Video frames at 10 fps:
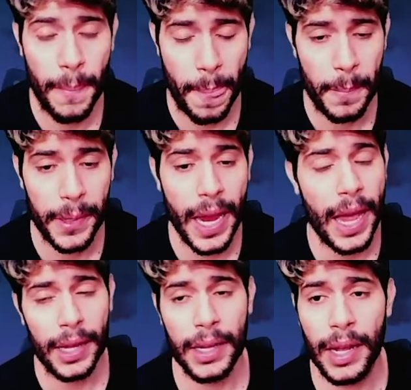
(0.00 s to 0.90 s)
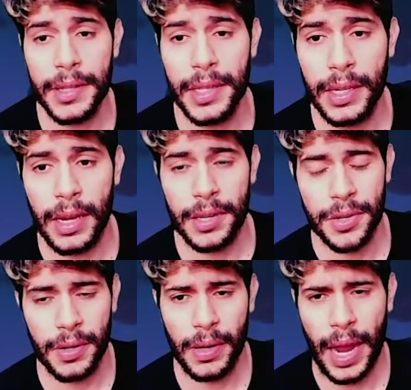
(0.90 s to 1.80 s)
But yeah, I think
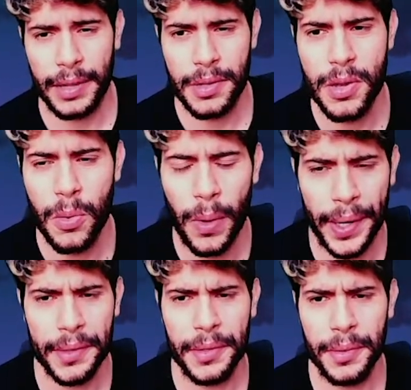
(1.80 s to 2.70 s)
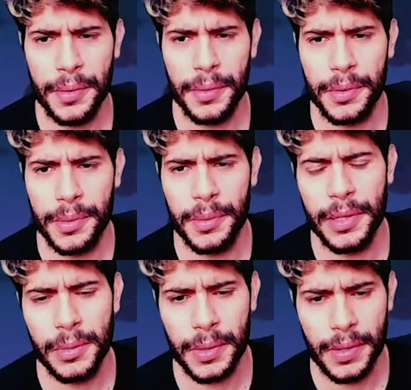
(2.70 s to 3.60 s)
Gastrodon has no way to
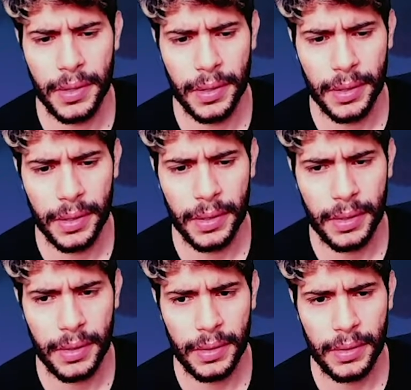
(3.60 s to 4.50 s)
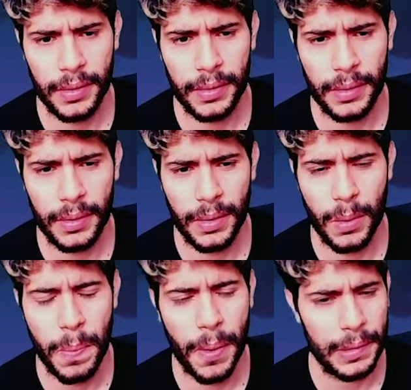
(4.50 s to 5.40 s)
deal with the
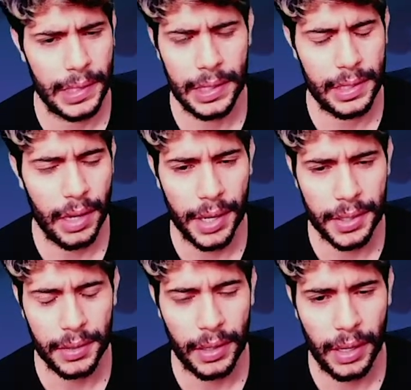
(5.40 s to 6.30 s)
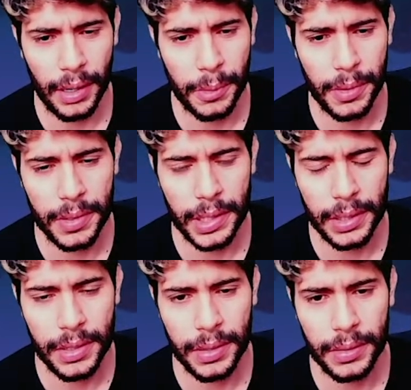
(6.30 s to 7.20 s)
opposing Sashin. I wouldn't think
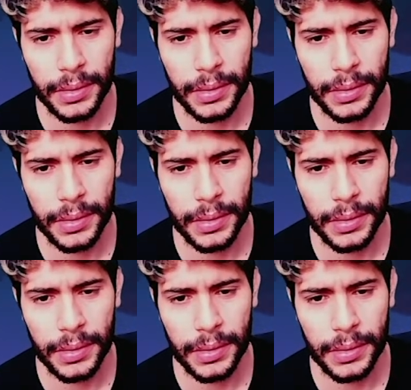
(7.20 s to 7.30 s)
so.